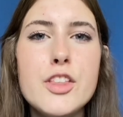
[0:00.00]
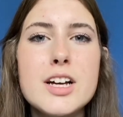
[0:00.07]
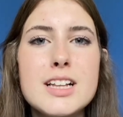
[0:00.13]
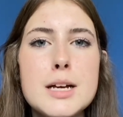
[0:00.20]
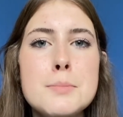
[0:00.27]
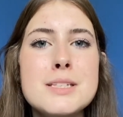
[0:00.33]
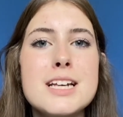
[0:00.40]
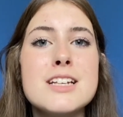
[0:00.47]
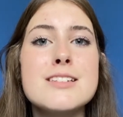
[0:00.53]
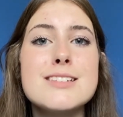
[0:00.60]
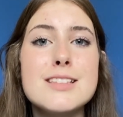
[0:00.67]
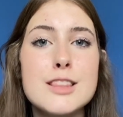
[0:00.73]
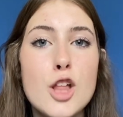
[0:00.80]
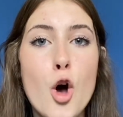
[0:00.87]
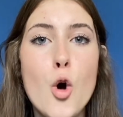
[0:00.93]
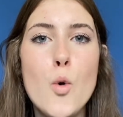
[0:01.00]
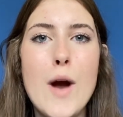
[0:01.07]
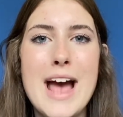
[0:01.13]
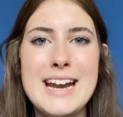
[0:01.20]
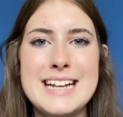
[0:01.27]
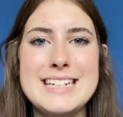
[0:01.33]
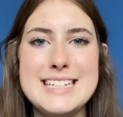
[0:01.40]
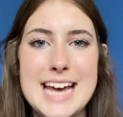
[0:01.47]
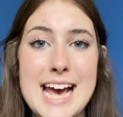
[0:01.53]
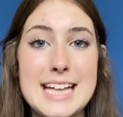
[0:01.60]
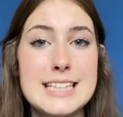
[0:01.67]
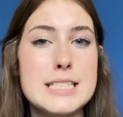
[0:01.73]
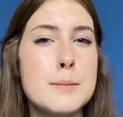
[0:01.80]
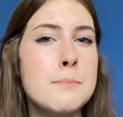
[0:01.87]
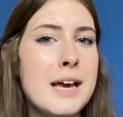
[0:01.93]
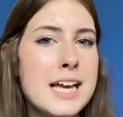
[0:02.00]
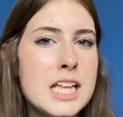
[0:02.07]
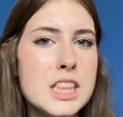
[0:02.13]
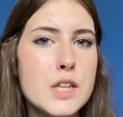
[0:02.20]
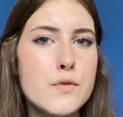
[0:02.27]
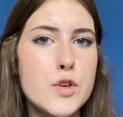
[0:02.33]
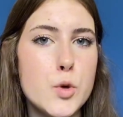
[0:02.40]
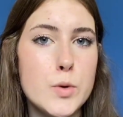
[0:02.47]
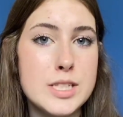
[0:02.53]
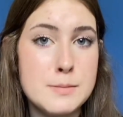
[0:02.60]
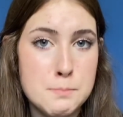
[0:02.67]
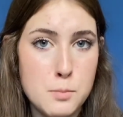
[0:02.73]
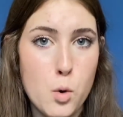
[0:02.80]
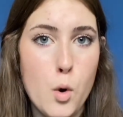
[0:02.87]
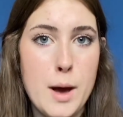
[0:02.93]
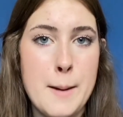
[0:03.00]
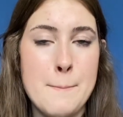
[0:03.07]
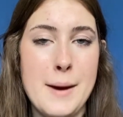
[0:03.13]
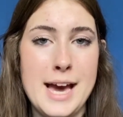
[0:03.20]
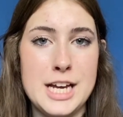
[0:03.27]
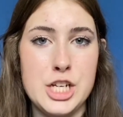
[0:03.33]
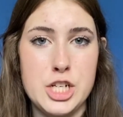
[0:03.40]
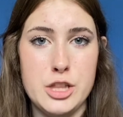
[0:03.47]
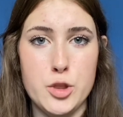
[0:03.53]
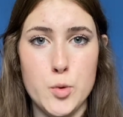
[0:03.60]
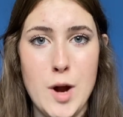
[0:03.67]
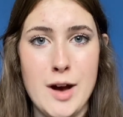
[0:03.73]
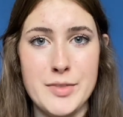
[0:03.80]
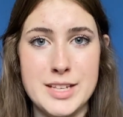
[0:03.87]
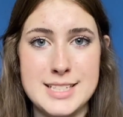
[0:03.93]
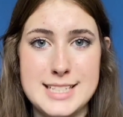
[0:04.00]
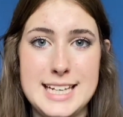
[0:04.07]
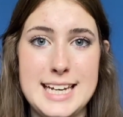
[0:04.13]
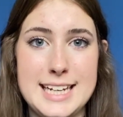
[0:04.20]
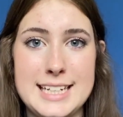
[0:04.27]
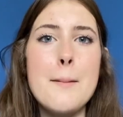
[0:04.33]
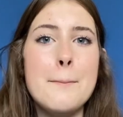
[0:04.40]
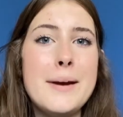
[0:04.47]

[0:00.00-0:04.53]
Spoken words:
clips are slow and intense, making the viewers more impatient throughout the scene.